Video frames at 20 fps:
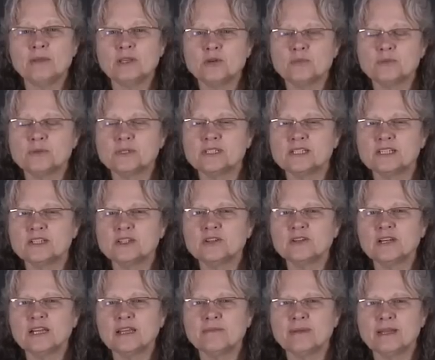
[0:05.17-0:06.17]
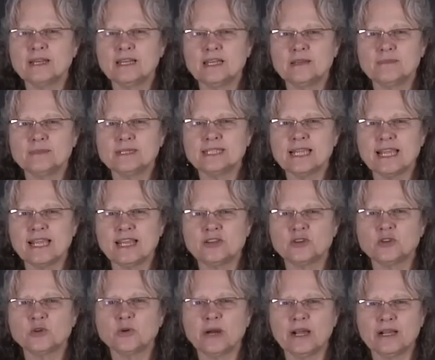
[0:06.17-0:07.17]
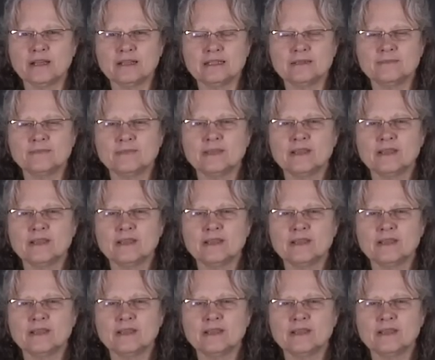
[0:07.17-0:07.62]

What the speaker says: be your presenter, and my name is Ann Crowley.